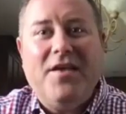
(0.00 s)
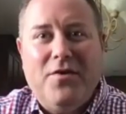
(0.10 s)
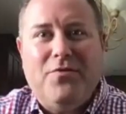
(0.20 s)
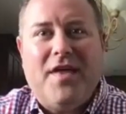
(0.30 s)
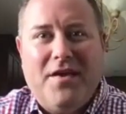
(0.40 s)

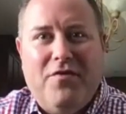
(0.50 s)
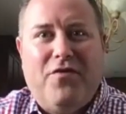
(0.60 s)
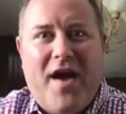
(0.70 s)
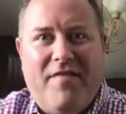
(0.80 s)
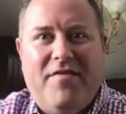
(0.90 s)
you. Thank you for
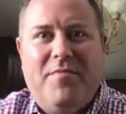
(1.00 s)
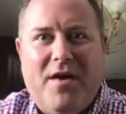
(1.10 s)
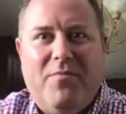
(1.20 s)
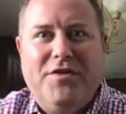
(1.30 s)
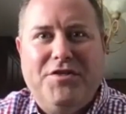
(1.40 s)
having me. I
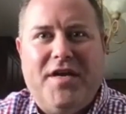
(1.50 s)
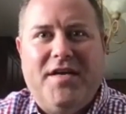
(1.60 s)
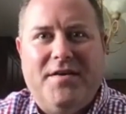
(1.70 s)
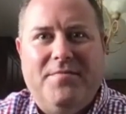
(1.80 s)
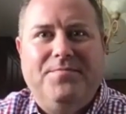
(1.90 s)
appreciate it.